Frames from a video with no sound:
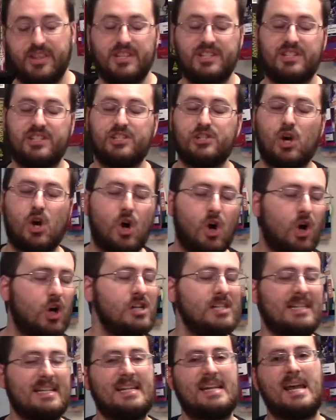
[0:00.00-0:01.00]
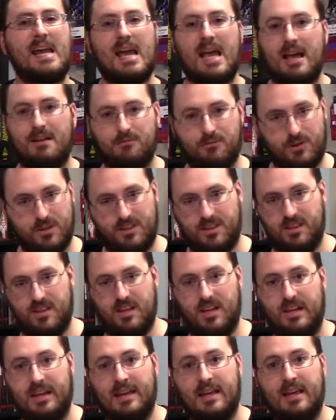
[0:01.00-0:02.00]
This is hardly
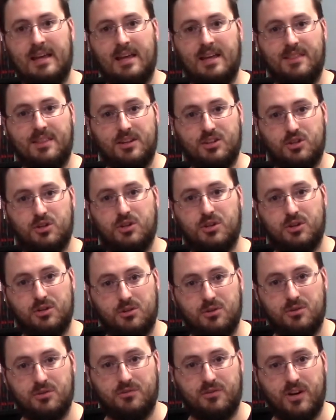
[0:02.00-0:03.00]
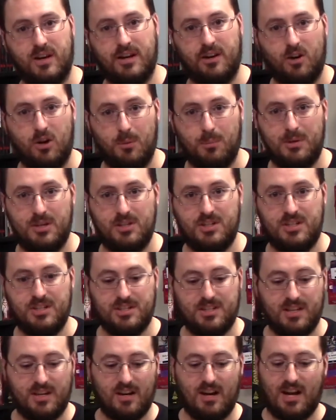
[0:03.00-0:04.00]
everything that you could do to find
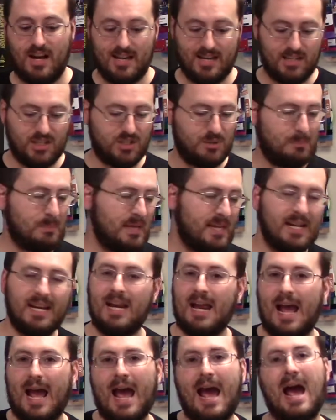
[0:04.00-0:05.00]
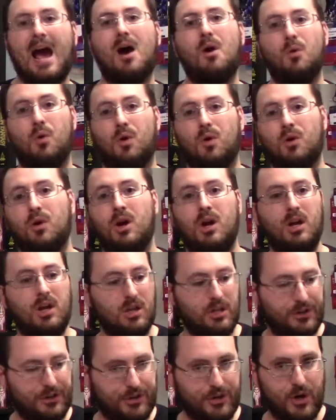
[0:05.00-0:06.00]
RPGs there. I could spend an hour
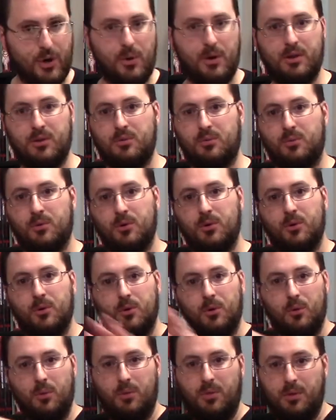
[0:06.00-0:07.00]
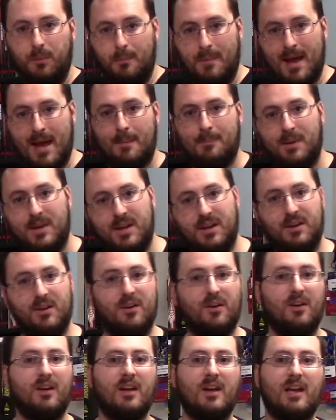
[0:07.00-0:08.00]
going through the map
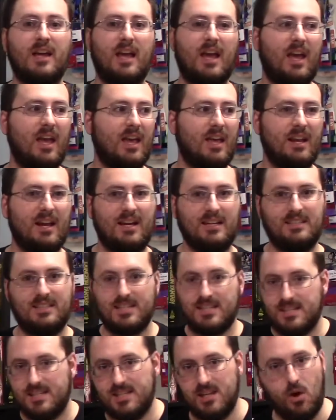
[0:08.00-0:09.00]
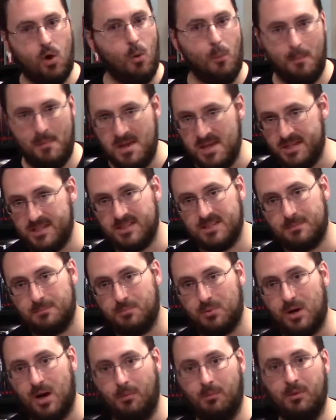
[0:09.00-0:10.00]
here and I'd still miss
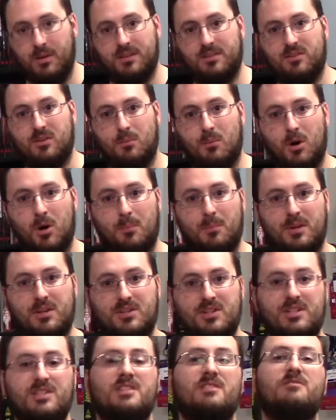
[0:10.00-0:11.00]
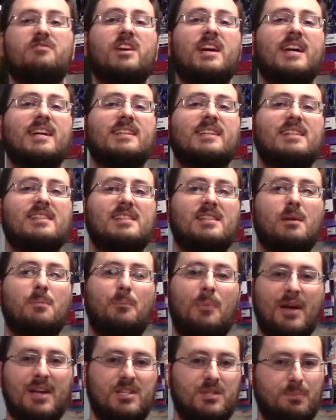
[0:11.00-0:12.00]
probably some RPGs. In fact, that's the
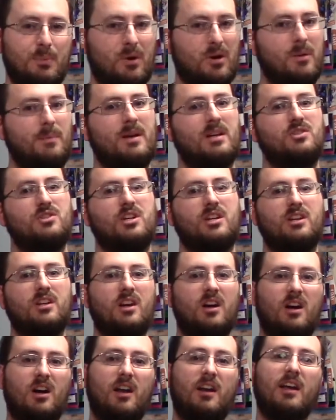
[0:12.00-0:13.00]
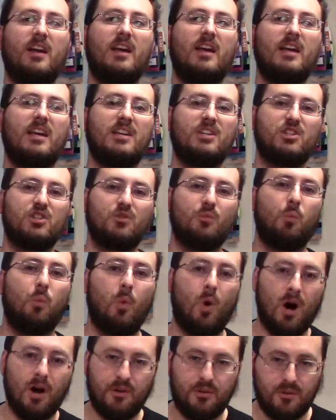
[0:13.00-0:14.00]
best part about Gen Con, is just
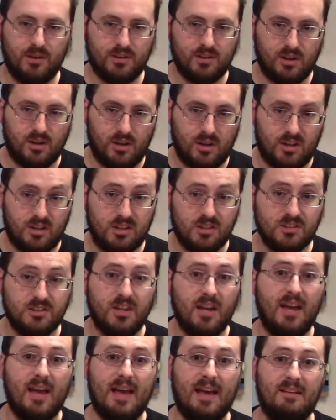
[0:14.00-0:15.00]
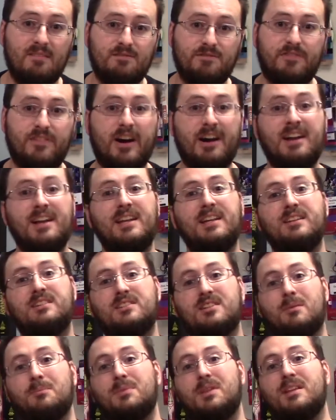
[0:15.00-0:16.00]
wandering the halls and finding
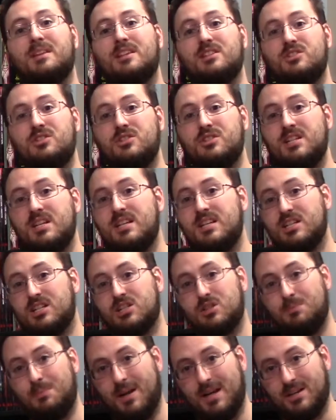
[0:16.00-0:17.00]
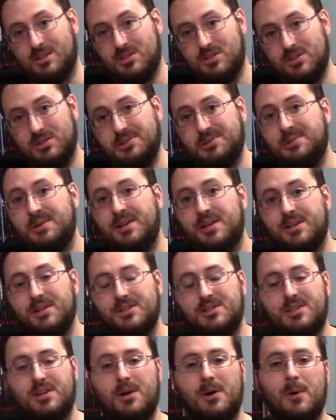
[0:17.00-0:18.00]
something that you didn't expect to.
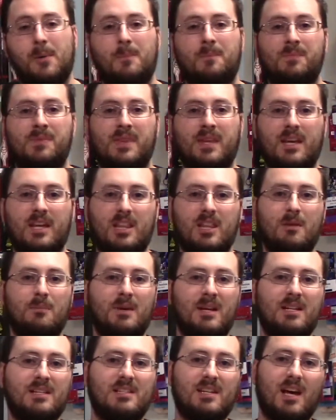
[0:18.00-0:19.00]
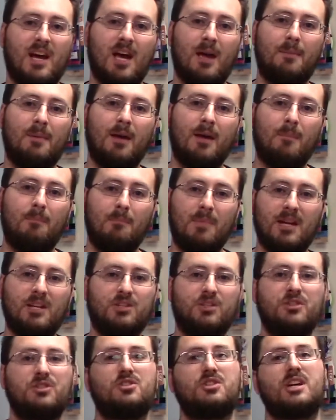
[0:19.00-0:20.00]
So in the meantime, make
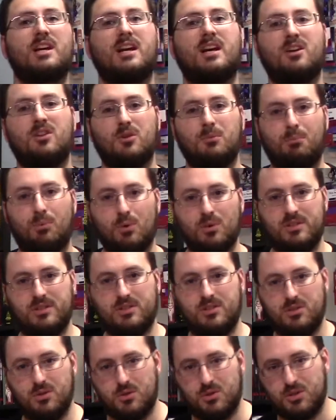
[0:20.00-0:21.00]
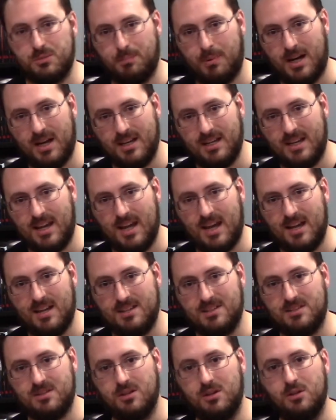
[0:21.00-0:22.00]
sure you check out the Boards and Swords
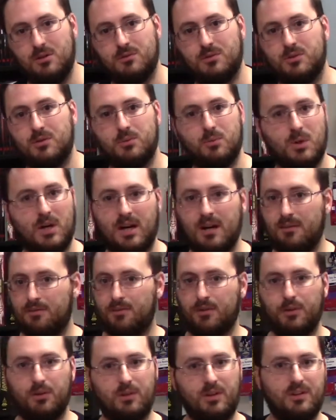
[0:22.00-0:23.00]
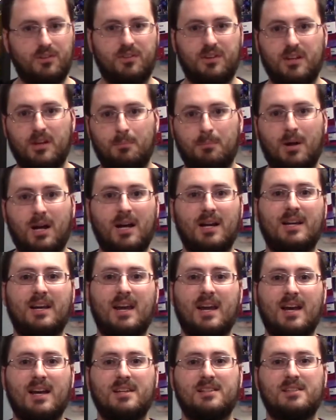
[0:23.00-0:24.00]
podcast over wherever you're listening to
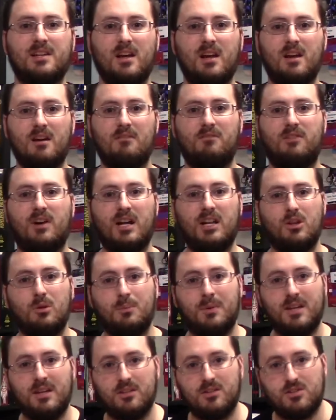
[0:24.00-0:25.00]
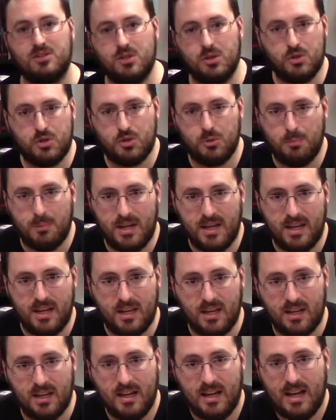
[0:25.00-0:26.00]
podcasts. Follow me on social
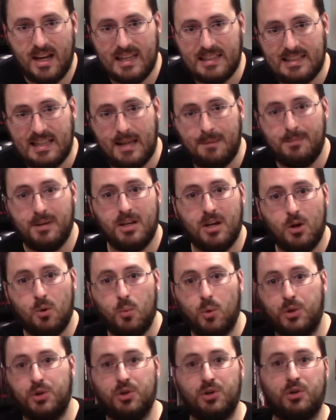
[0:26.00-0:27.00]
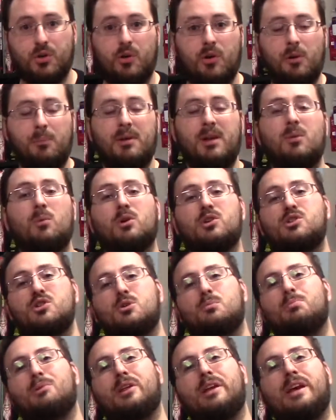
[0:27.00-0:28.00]
media and let me know where you're going to be, what
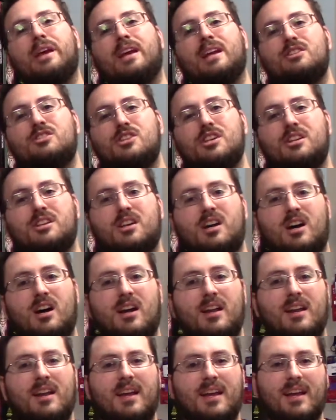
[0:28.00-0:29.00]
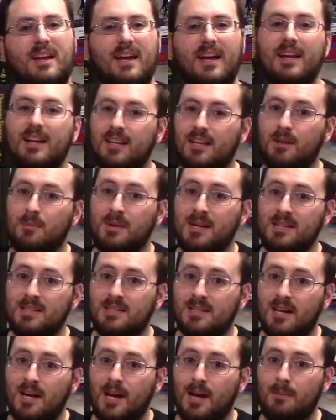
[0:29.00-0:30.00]
you're playing at Gen Con. And in the
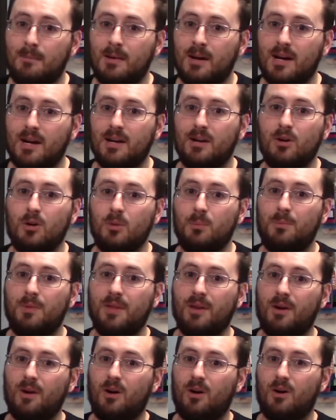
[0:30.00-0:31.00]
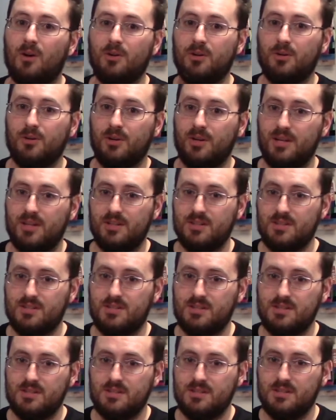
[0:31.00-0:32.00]
meantime, I hope that all your
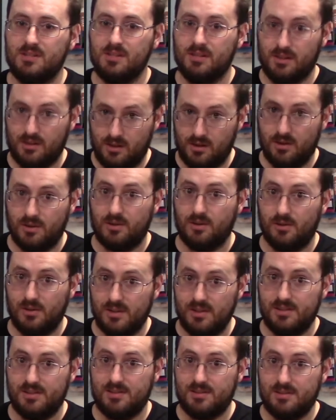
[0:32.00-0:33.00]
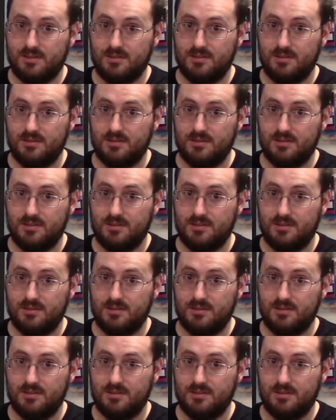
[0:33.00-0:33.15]
hits are crits.